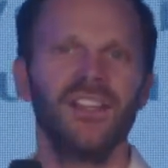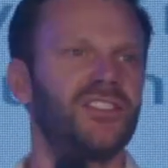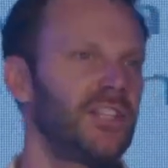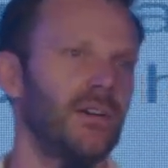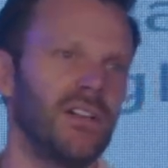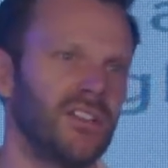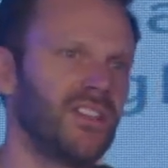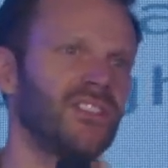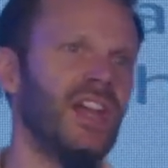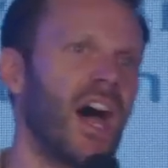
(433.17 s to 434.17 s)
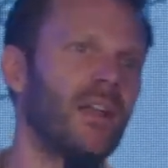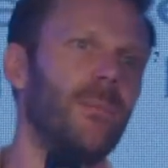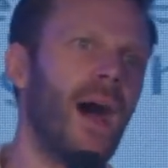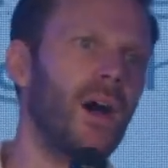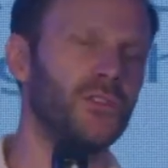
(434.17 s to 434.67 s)
series is not
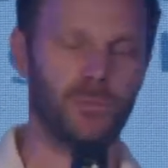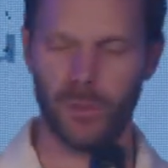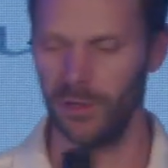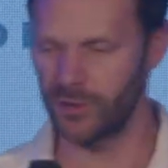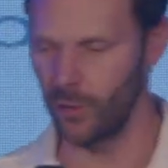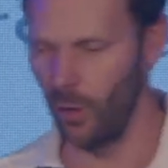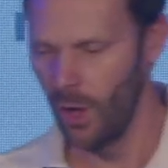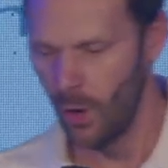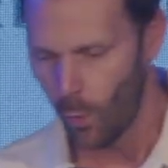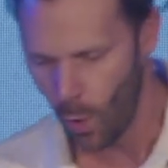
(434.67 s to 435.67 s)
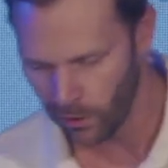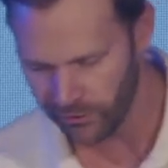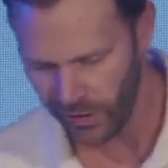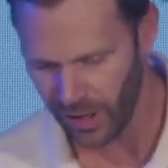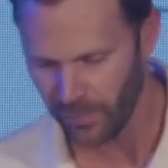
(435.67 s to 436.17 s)
about spiritual
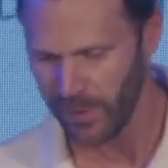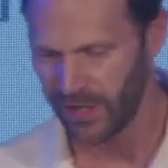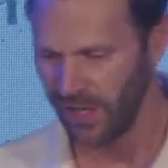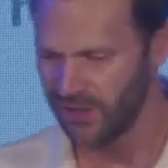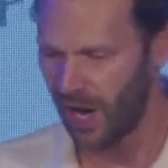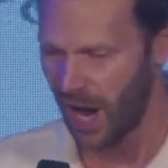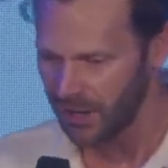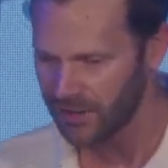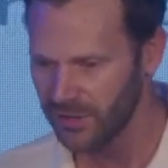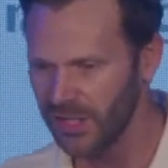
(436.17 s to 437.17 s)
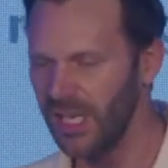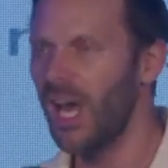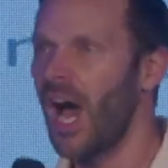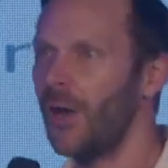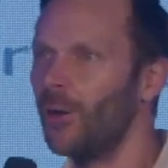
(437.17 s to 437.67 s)
warfare because honestly,
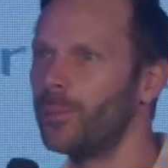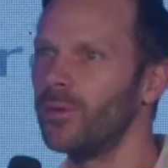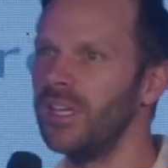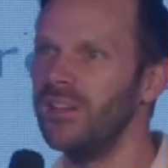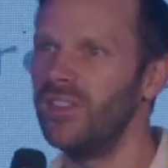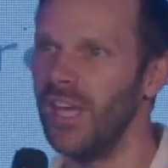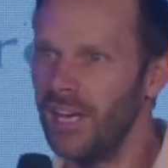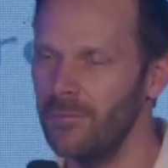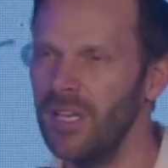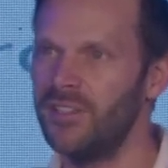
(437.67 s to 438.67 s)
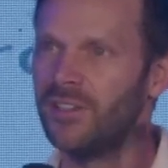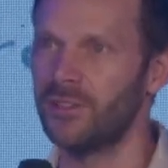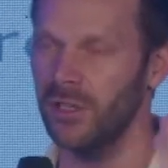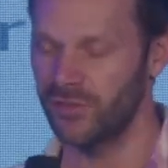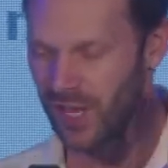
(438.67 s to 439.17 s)
I don't believe the enemy
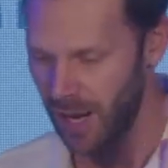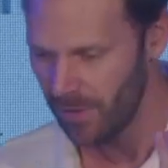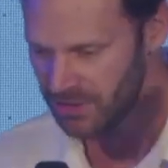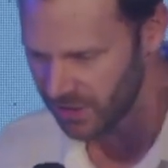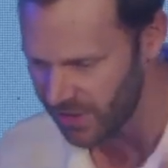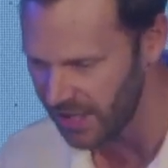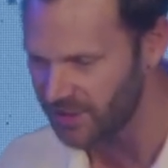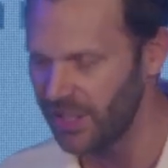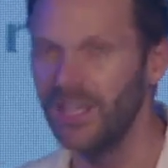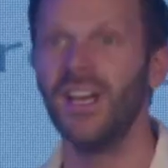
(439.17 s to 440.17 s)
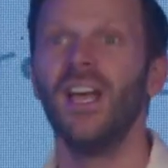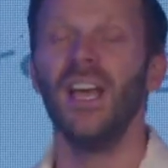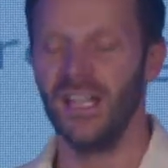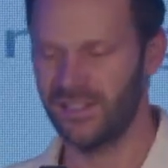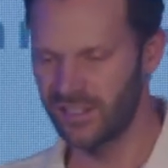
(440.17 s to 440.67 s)
deserves that much attention.
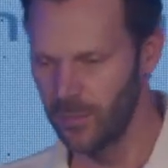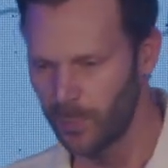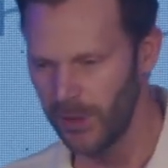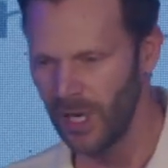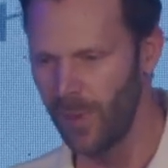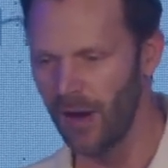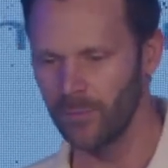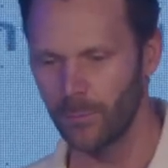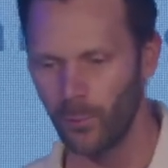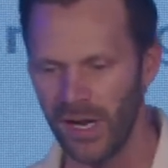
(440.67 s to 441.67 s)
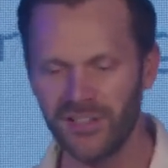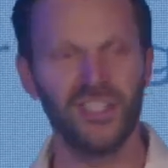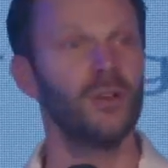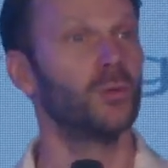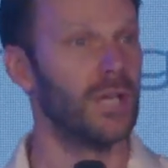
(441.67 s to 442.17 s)
It's simply about
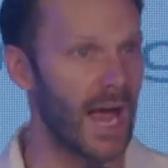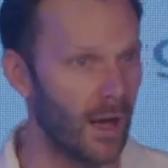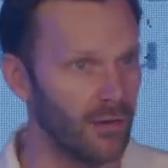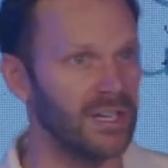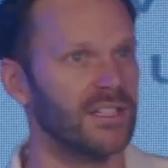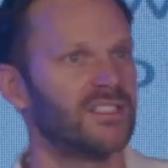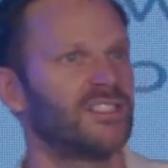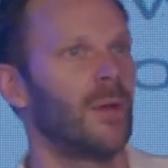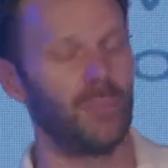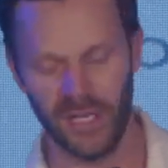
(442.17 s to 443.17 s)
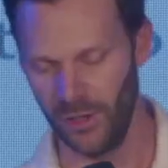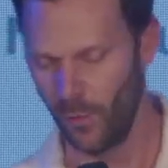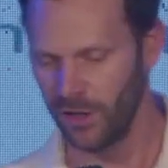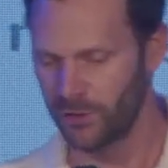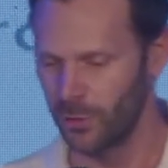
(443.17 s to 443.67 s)
embracing reality and stepping into
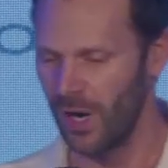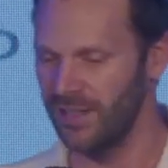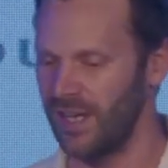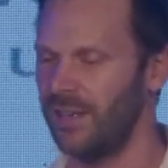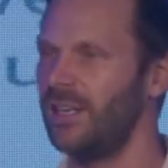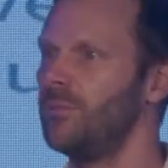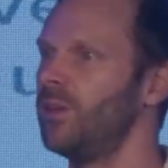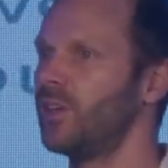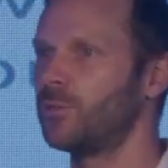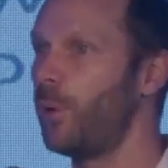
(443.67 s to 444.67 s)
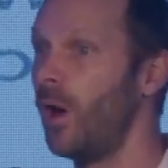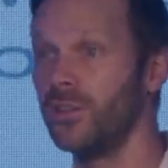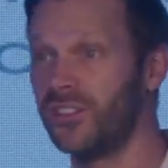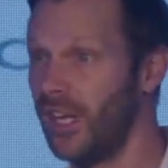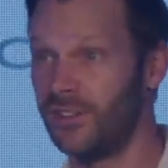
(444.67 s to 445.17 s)
our true identity because Paul
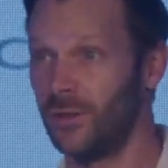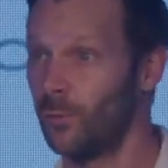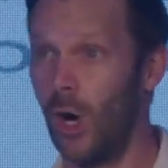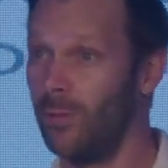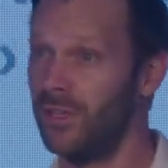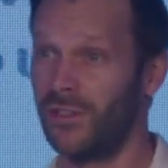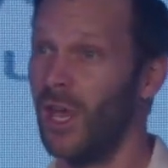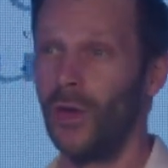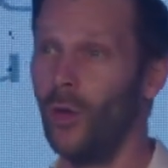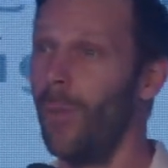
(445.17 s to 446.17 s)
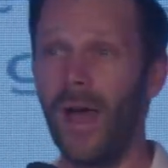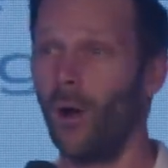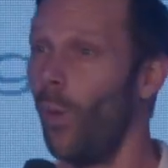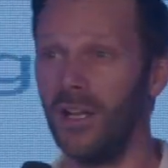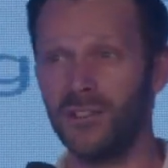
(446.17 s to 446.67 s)
says in Romans, no matter
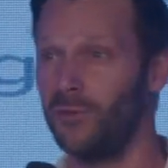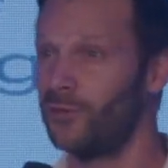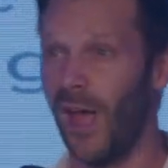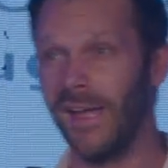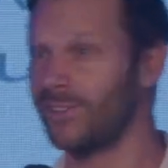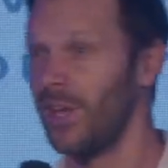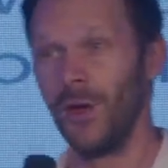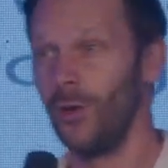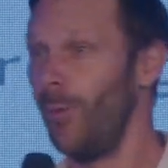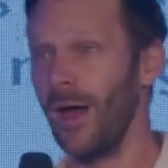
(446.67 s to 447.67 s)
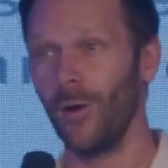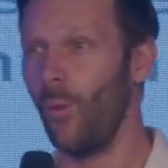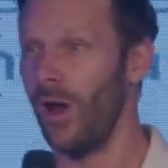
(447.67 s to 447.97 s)
what you face, no matter what